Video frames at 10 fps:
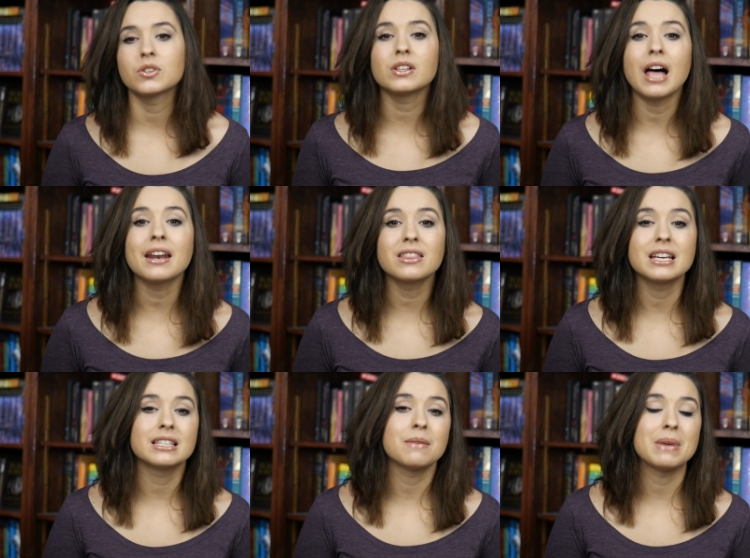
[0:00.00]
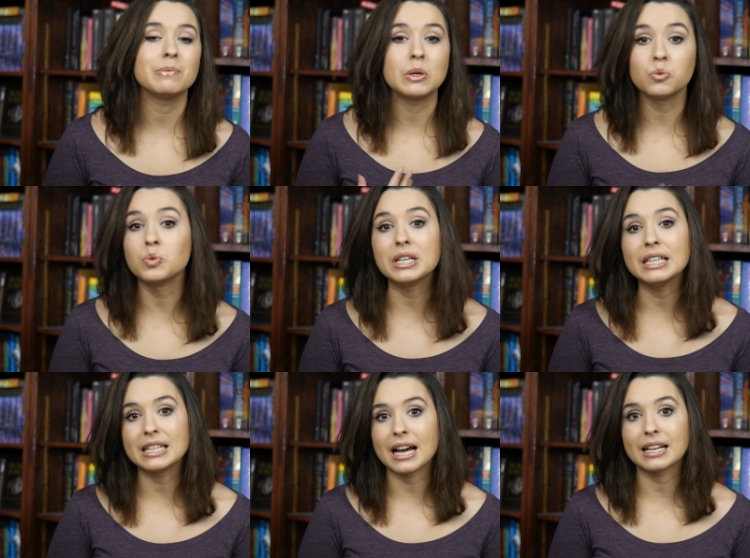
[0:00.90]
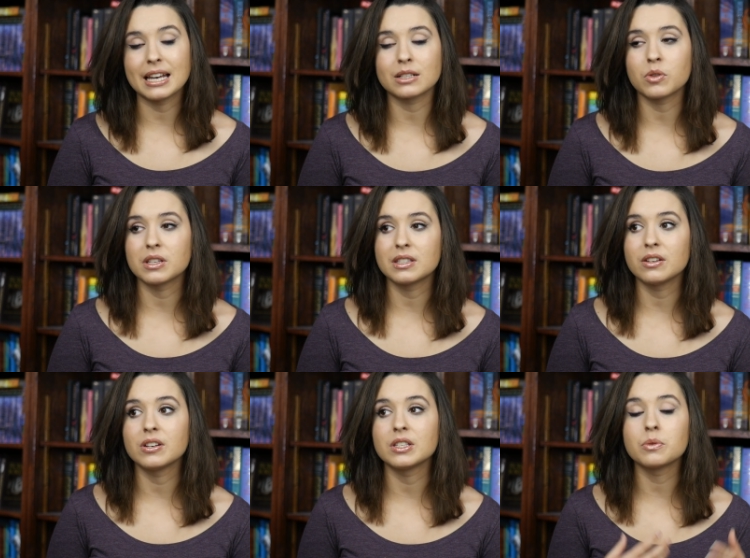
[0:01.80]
There's a lot of things that made me really not connect with this series.